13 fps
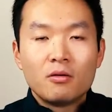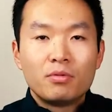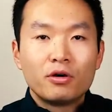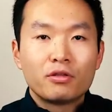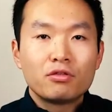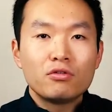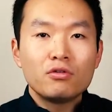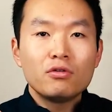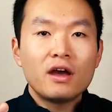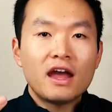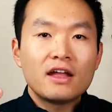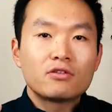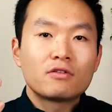Both you
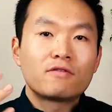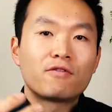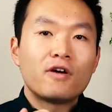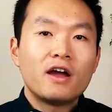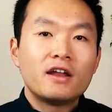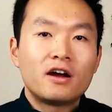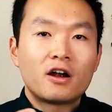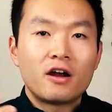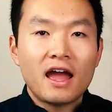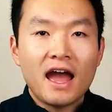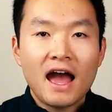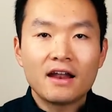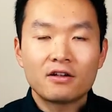and your friend are
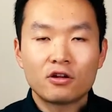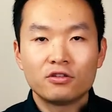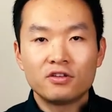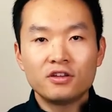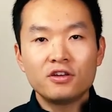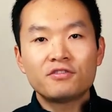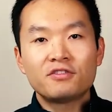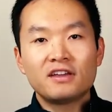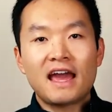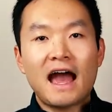continuously